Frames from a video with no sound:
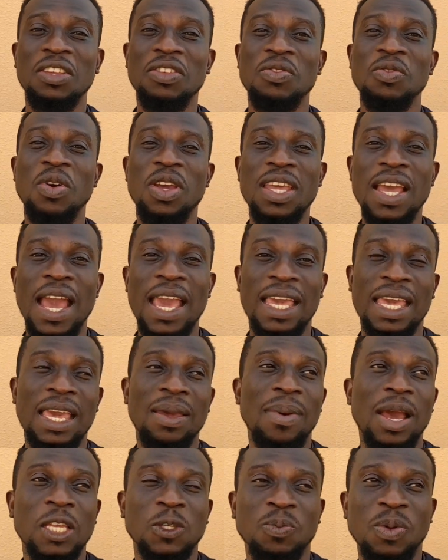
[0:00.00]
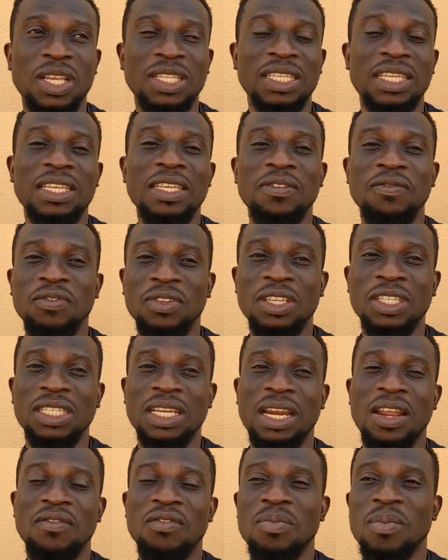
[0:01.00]
the UAE, I spent
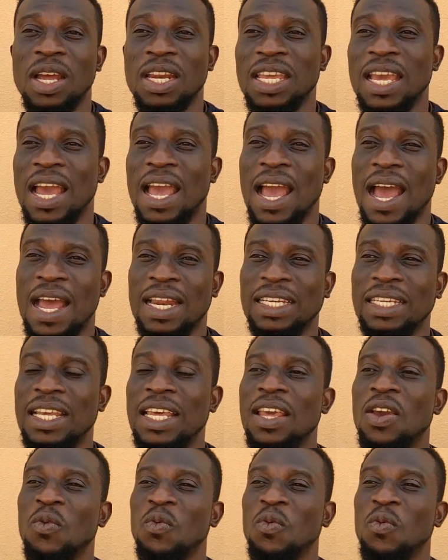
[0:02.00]
each and every money I had